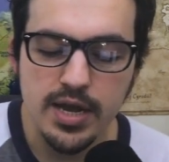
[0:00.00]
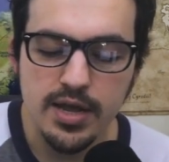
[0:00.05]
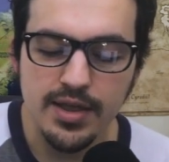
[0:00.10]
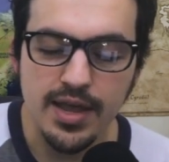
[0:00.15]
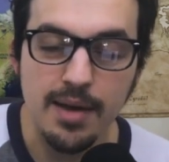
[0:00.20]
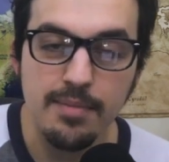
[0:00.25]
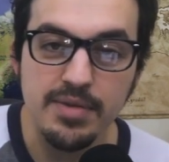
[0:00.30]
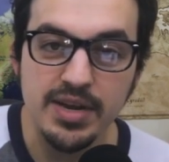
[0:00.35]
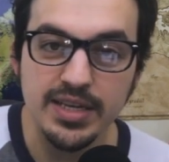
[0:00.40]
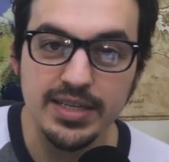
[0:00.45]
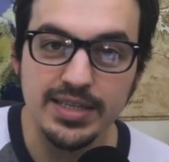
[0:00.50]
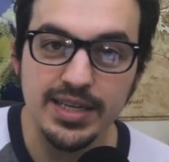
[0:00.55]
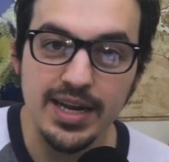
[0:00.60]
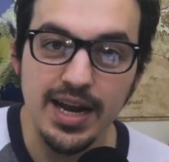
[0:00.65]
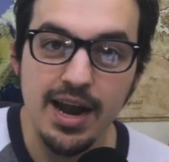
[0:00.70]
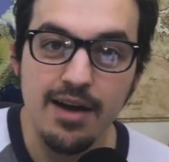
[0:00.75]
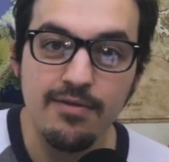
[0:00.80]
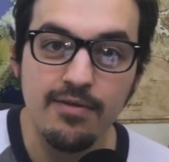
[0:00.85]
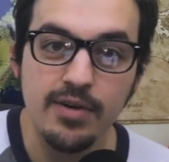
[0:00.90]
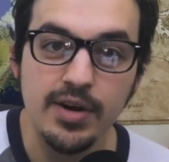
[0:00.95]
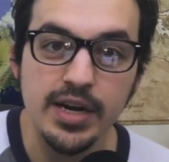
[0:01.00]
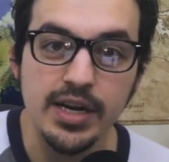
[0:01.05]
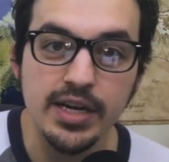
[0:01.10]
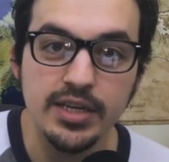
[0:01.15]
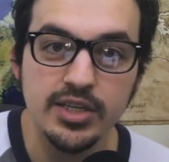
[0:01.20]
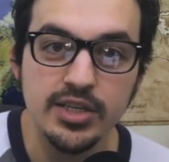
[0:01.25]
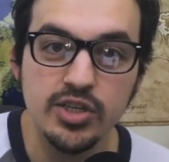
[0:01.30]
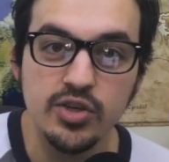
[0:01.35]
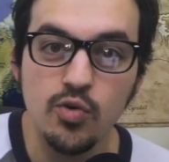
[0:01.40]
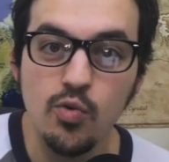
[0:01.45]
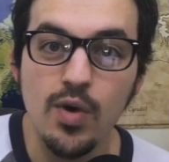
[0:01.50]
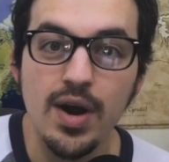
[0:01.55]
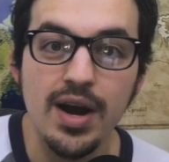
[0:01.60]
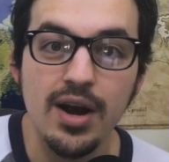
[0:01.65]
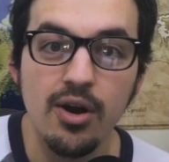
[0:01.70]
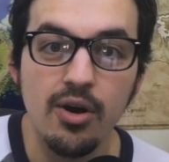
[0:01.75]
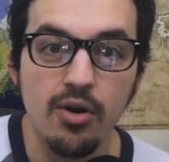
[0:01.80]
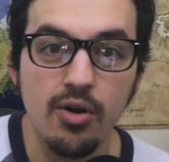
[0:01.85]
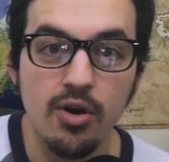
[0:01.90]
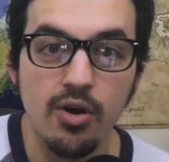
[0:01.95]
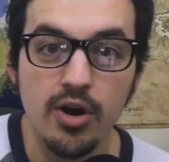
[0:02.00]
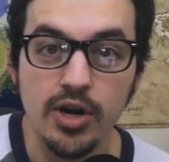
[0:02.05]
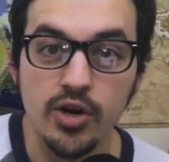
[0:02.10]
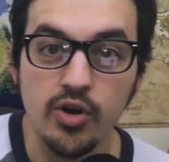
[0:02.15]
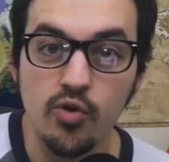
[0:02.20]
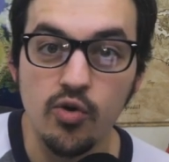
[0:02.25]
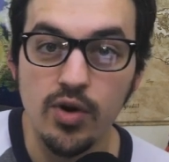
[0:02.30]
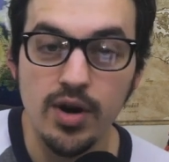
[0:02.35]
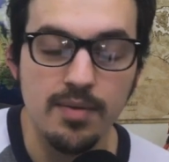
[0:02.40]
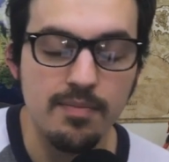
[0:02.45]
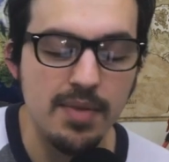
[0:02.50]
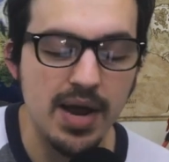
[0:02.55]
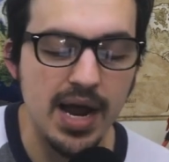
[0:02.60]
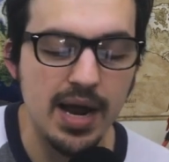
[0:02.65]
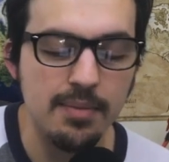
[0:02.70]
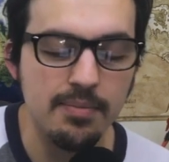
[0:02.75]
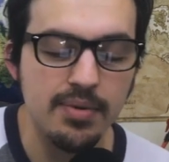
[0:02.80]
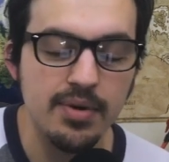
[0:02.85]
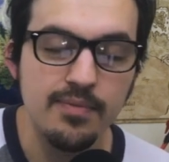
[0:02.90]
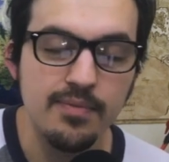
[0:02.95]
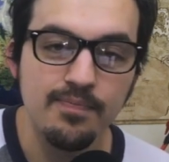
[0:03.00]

that means that every square on a grid map,